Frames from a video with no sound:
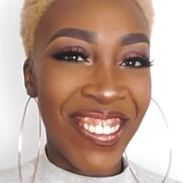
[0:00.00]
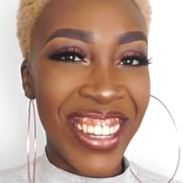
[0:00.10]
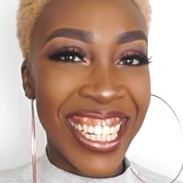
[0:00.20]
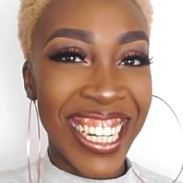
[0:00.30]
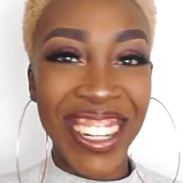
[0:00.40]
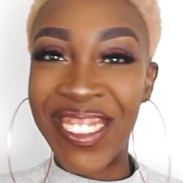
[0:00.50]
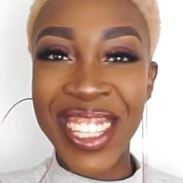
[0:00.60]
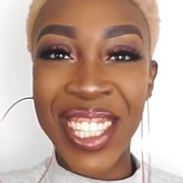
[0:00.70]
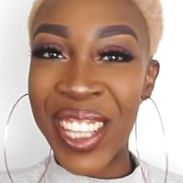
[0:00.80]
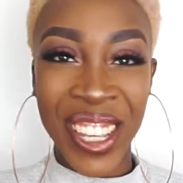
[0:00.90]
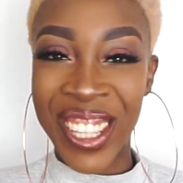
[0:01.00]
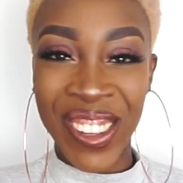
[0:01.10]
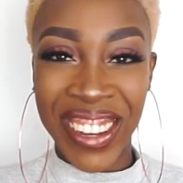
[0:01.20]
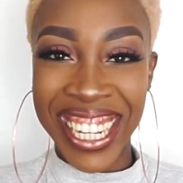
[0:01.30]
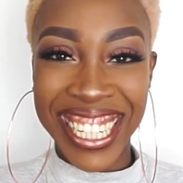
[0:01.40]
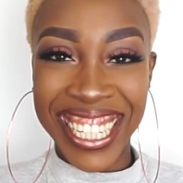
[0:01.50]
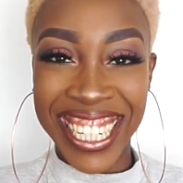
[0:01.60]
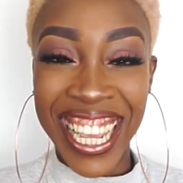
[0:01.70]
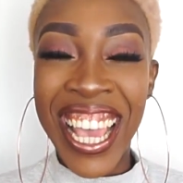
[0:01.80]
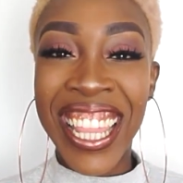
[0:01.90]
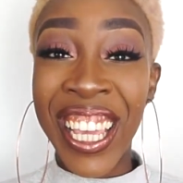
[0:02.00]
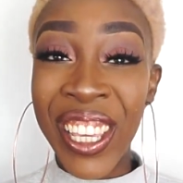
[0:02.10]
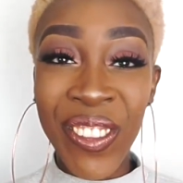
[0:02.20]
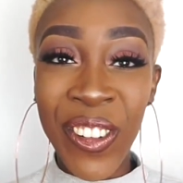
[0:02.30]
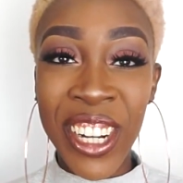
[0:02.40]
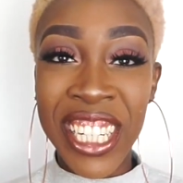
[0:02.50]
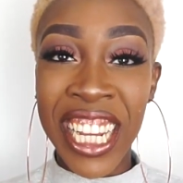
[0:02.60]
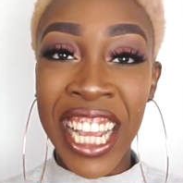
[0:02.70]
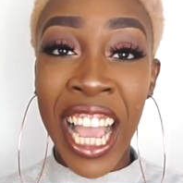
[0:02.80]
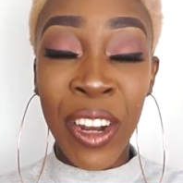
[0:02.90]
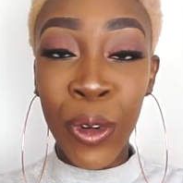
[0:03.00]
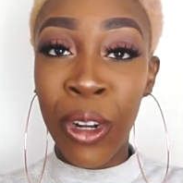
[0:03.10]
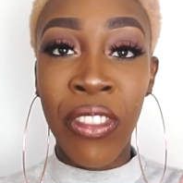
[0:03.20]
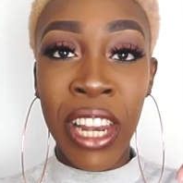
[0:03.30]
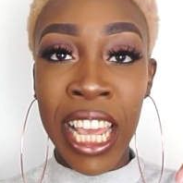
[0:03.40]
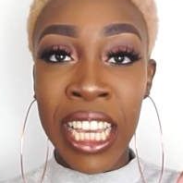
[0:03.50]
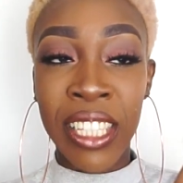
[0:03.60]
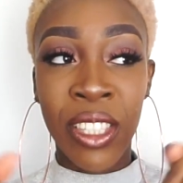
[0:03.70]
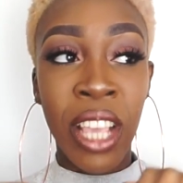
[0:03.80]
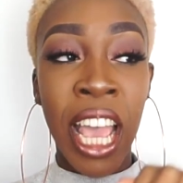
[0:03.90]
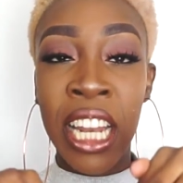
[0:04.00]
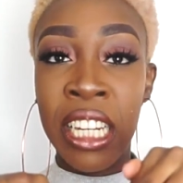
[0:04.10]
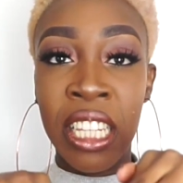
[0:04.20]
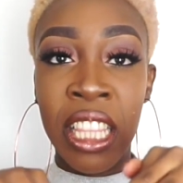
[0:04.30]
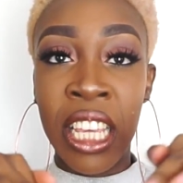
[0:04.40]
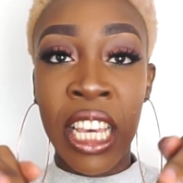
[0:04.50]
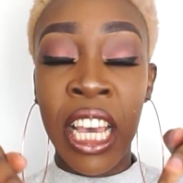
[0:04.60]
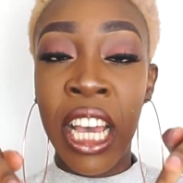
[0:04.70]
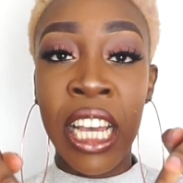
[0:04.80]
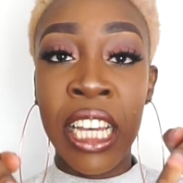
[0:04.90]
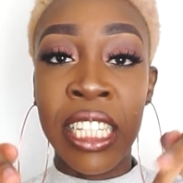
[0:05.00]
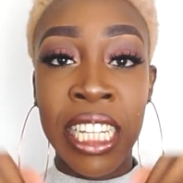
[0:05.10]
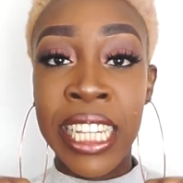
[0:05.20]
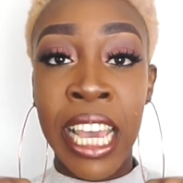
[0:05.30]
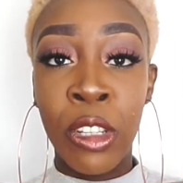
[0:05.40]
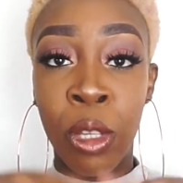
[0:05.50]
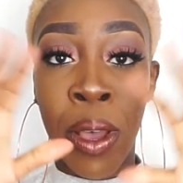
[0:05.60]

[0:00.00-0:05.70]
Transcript: love it. I love it so much. Thank you for watching, and all of the links and the details